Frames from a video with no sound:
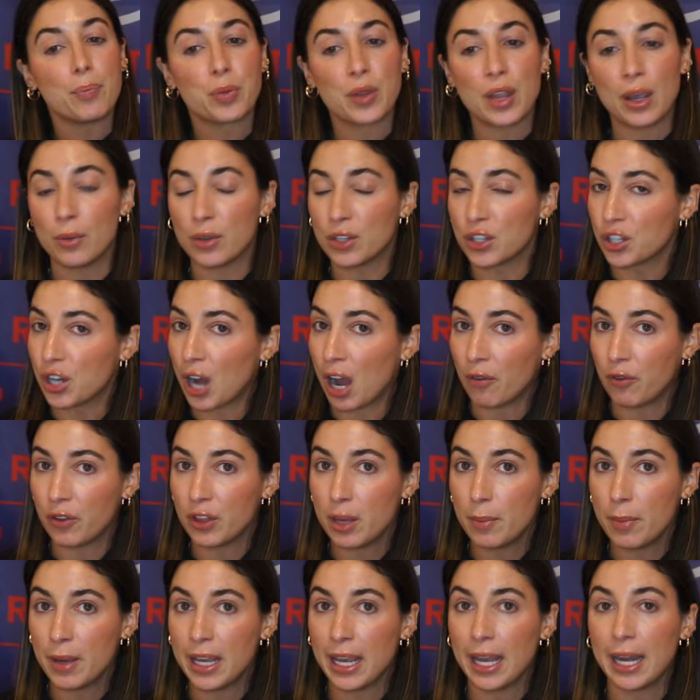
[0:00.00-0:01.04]
It was tough in
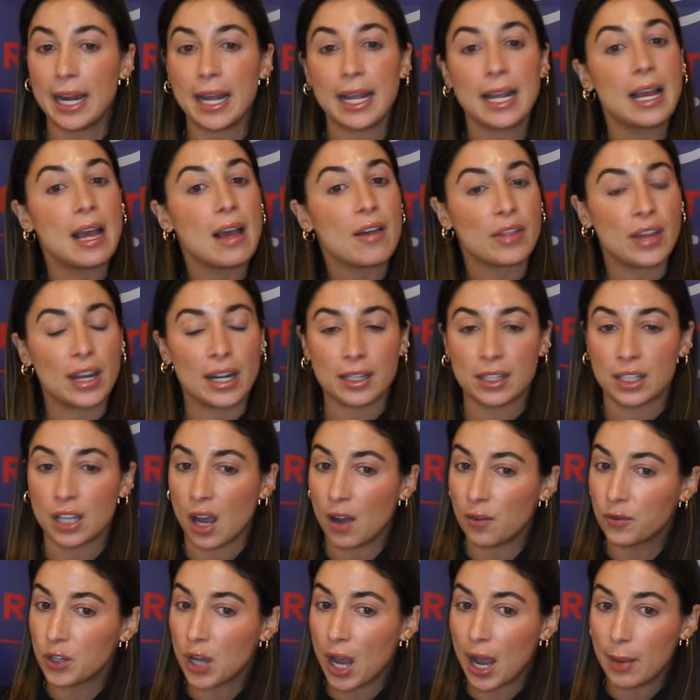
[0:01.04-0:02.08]
the beginning. They had a
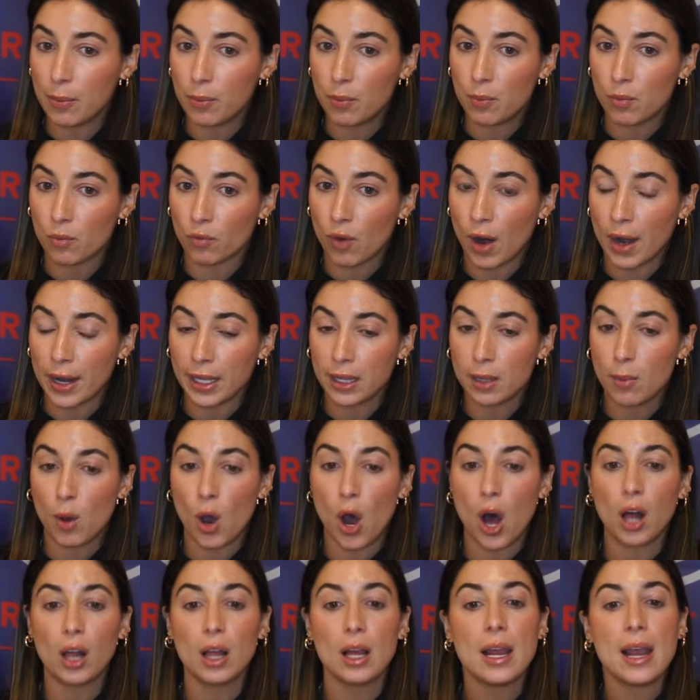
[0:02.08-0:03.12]
tough time running the
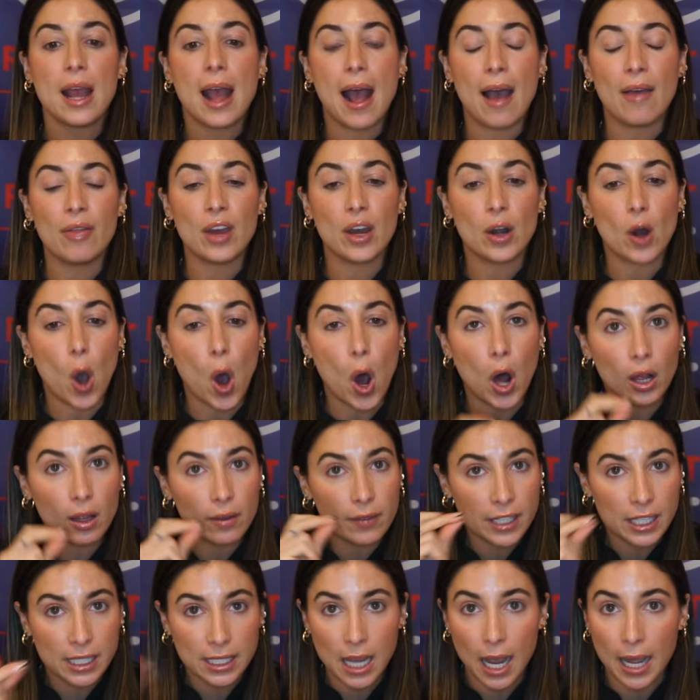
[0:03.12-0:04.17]
ball. And then all of
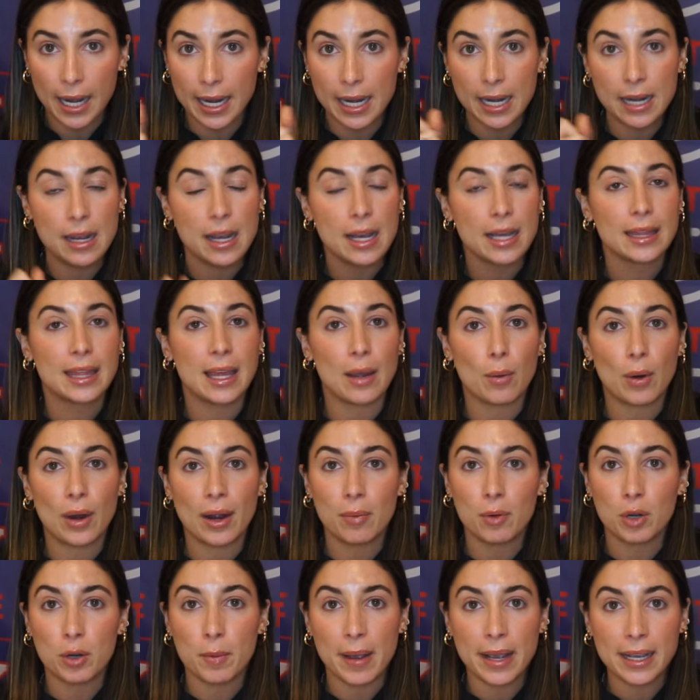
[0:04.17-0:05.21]
a sudden, they were
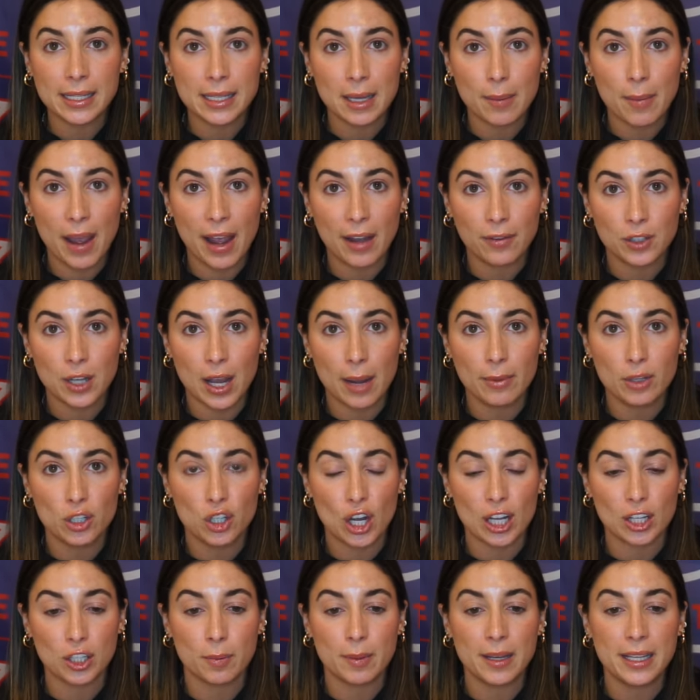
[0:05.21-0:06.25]
able to make some halftime
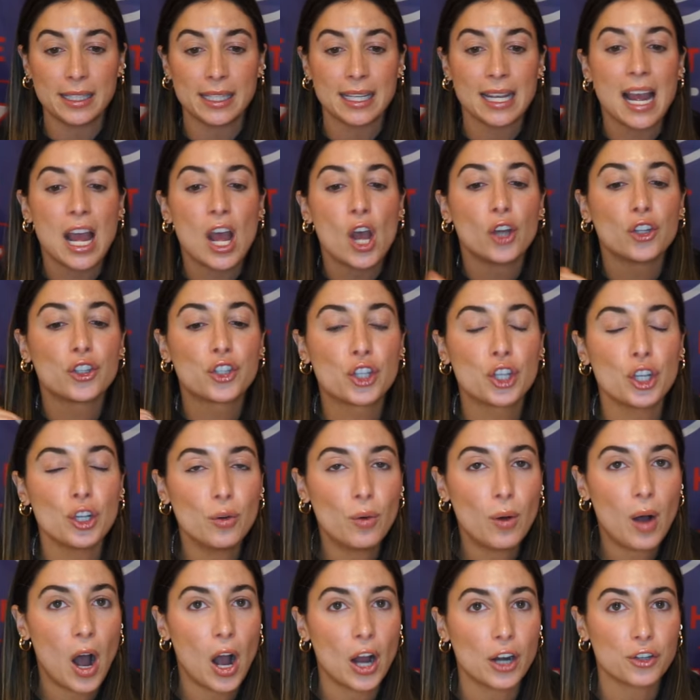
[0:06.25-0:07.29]
adjustments.
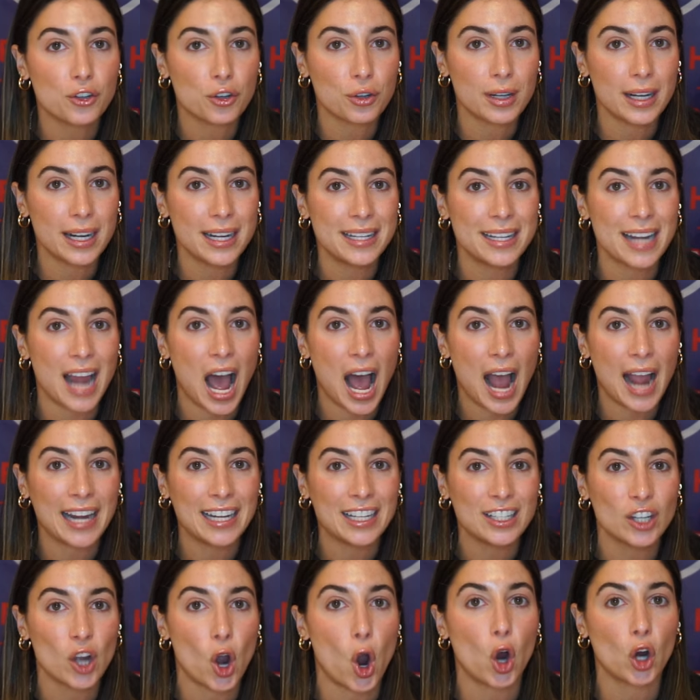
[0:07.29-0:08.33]

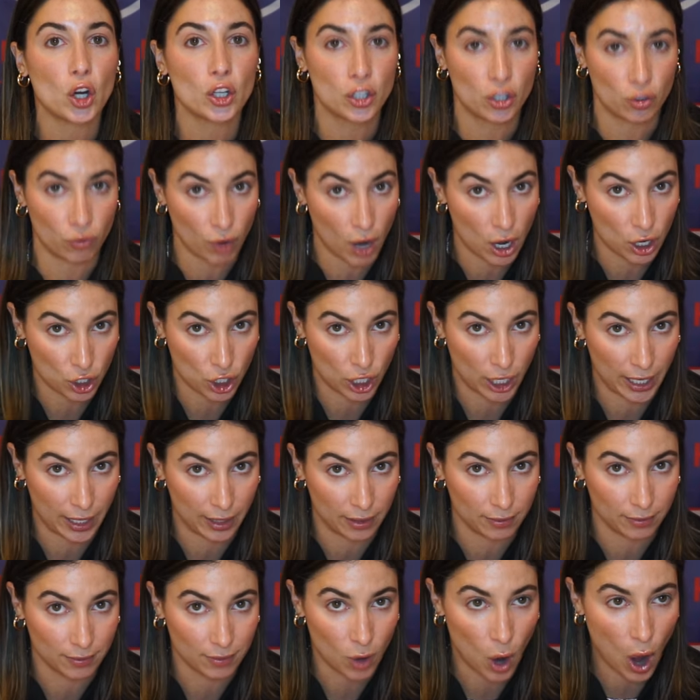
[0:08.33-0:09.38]
209 yards
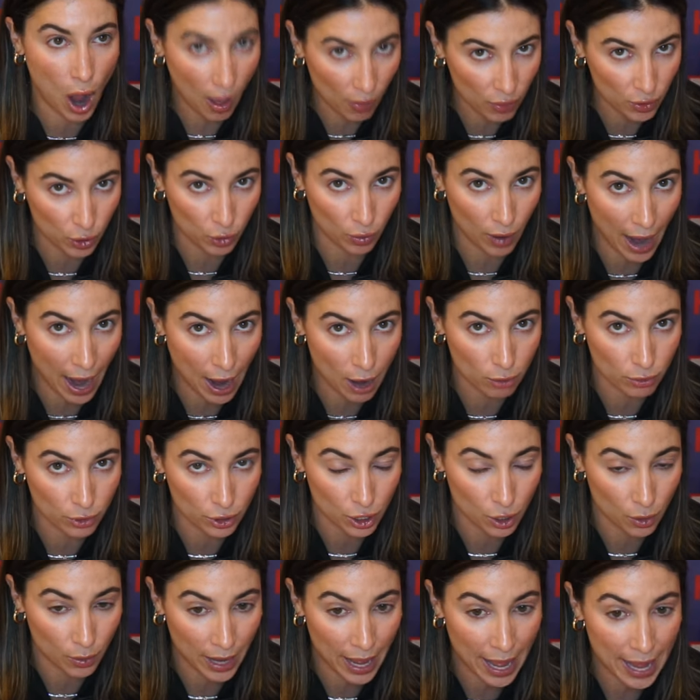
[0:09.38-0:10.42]
rushing on the ground,
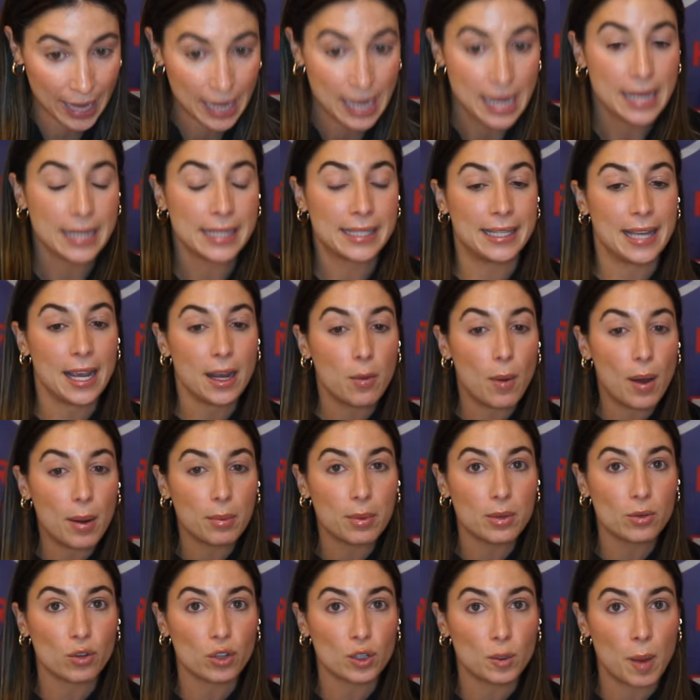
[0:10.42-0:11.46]
okay? Saquon
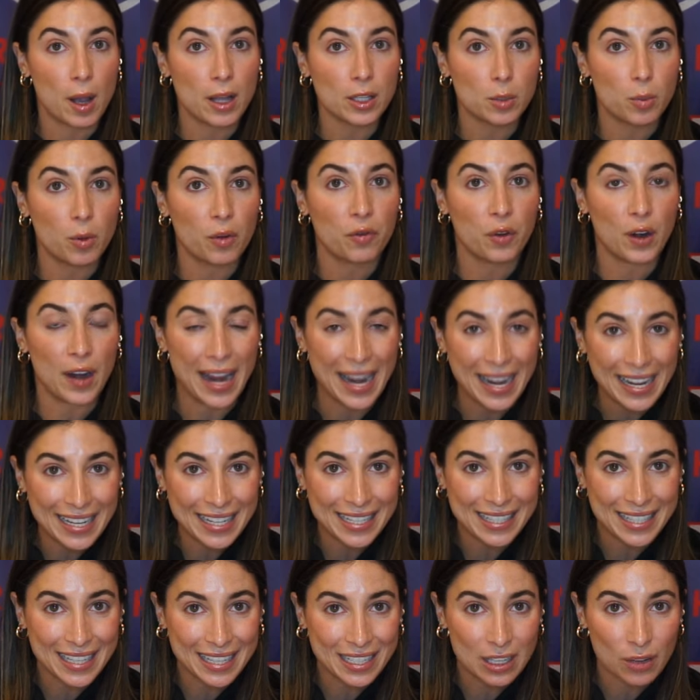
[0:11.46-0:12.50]
was responsible for
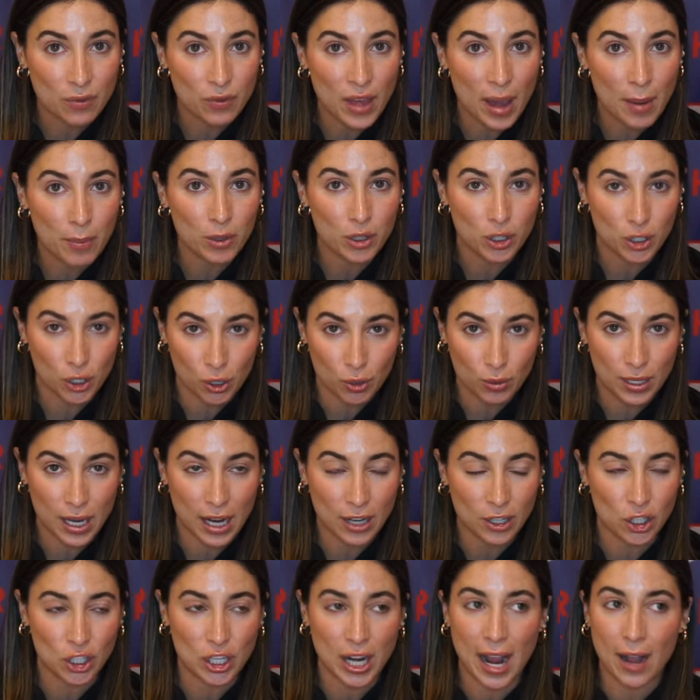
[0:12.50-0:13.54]
86 of them with 2
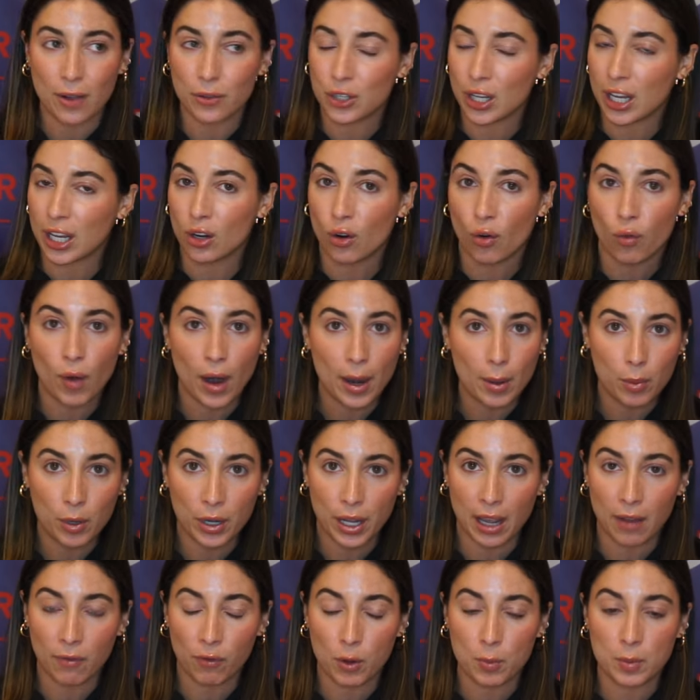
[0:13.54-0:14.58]
touchdowns. Incredible
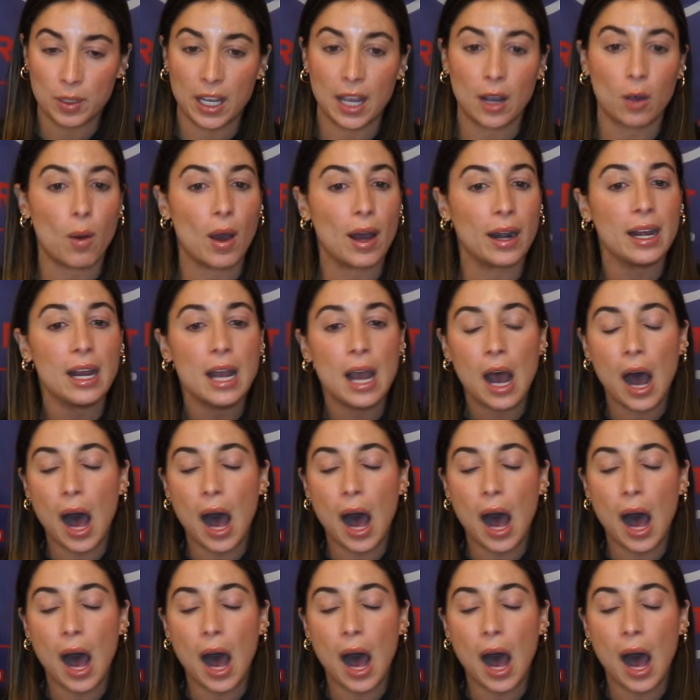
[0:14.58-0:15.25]
game from Saquon.